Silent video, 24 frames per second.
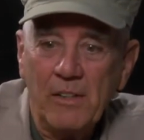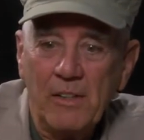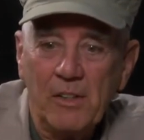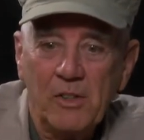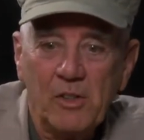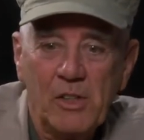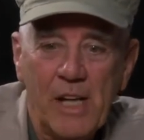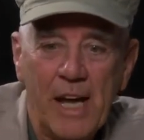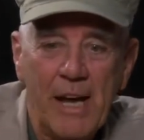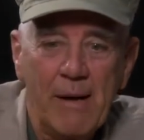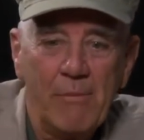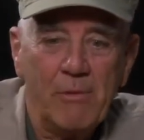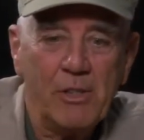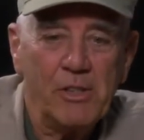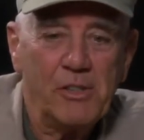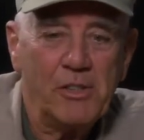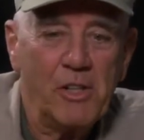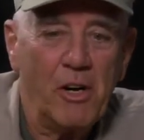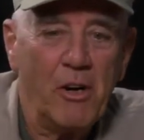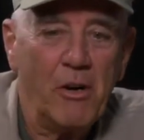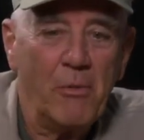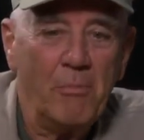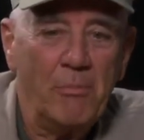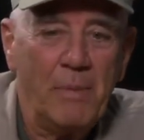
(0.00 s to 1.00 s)
The scabbard's
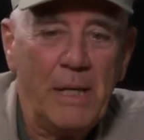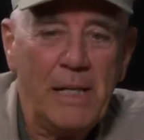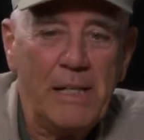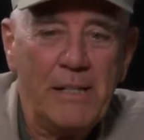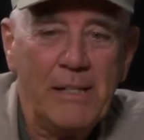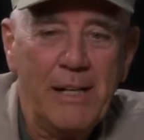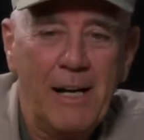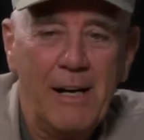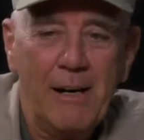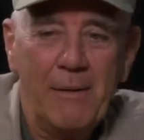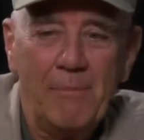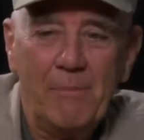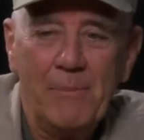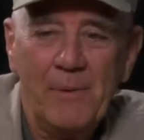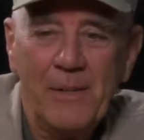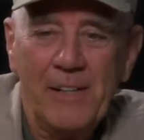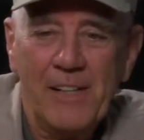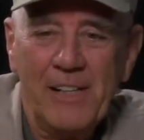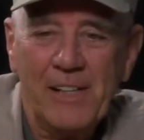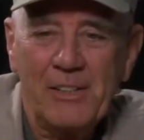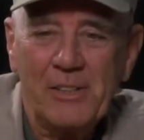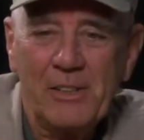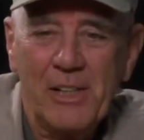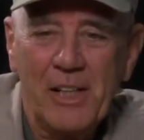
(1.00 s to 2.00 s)
all beat up,
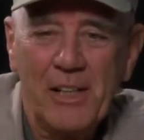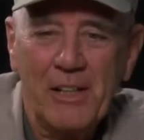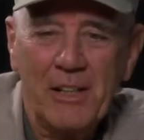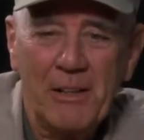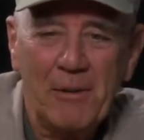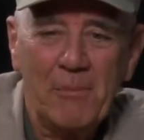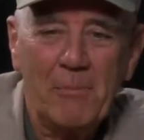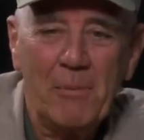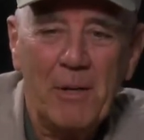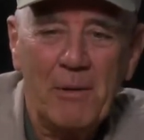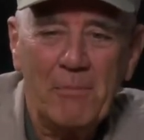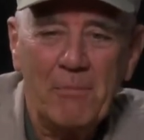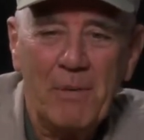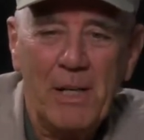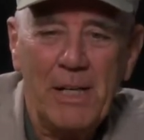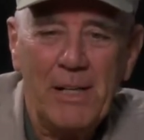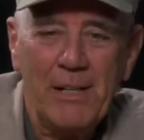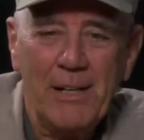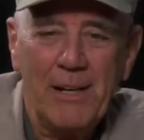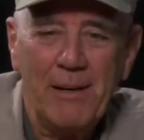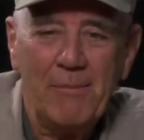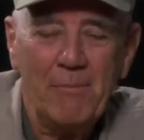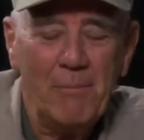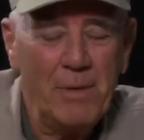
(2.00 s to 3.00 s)
and it's a little bit
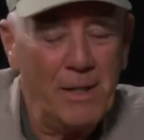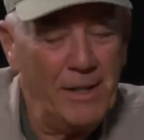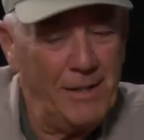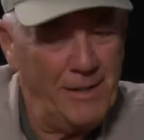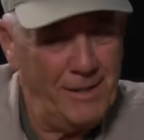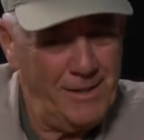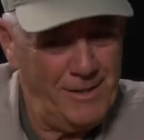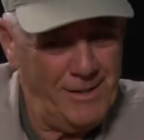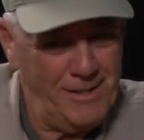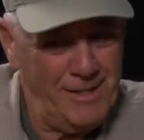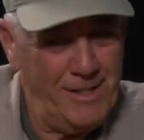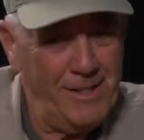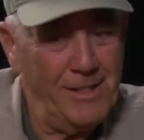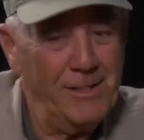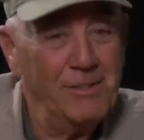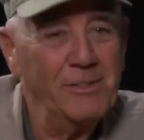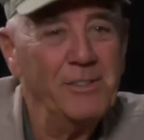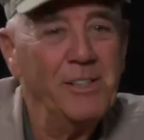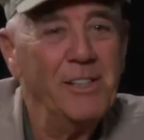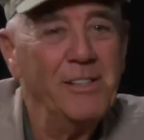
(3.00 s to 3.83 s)
beat up, but it is